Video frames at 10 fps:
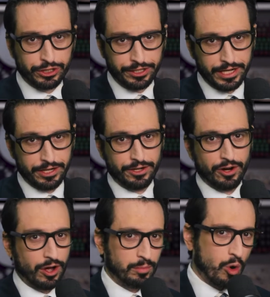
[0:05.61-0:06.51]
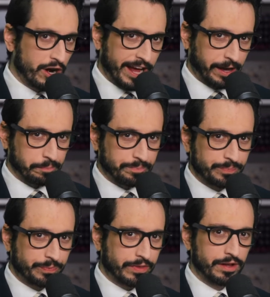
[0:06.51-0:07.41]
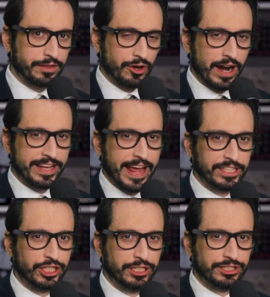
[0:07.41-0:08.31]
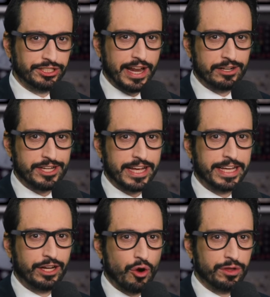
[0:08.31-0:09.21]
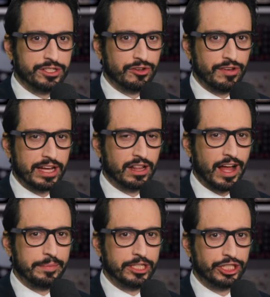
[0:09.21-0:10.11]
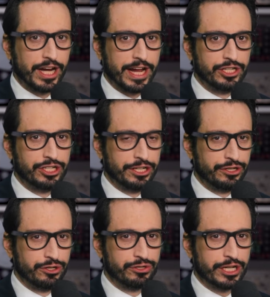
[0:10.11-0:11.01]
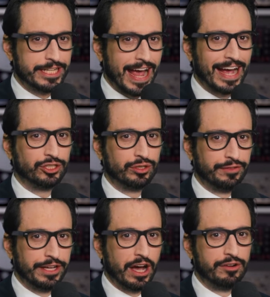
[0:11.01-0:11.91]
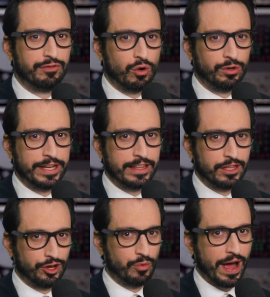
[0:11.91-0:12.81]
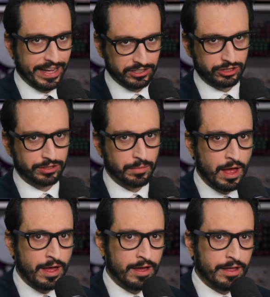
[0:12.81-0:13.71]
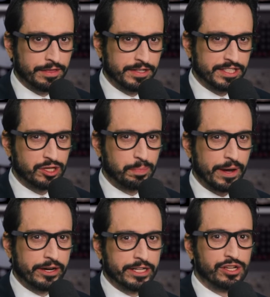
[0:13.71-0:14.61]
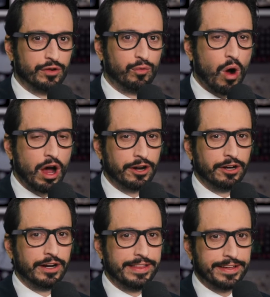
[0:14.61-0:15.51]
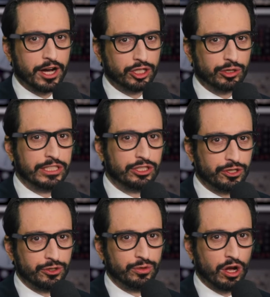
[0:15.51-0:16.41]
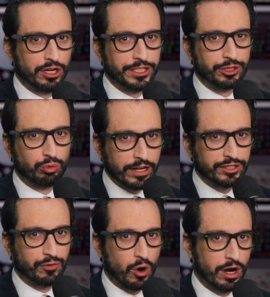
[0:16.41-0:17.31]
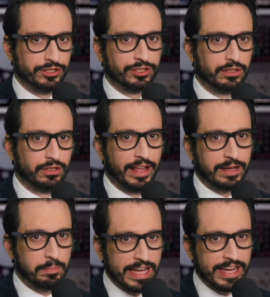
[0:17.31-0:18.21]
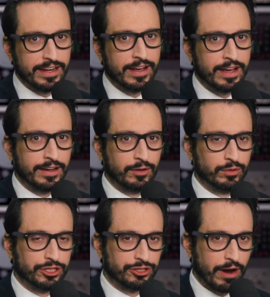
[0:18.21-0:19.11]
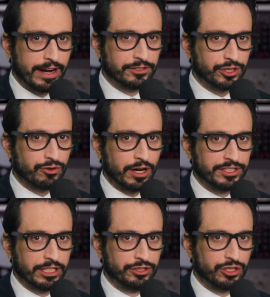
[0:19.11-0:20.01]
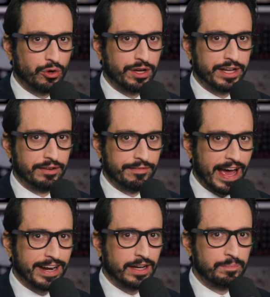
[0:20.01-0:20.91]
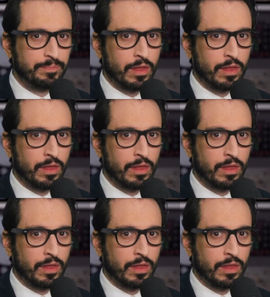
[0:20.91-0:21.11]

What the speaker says: you'll hear all morning. The United Nations is now taking notice of a climate change-induced catastrophe unfolding in the U.S. Disappearance of water in the country's two largest reservoirs, Lake Mead, which straddles across Arizona and Nevada,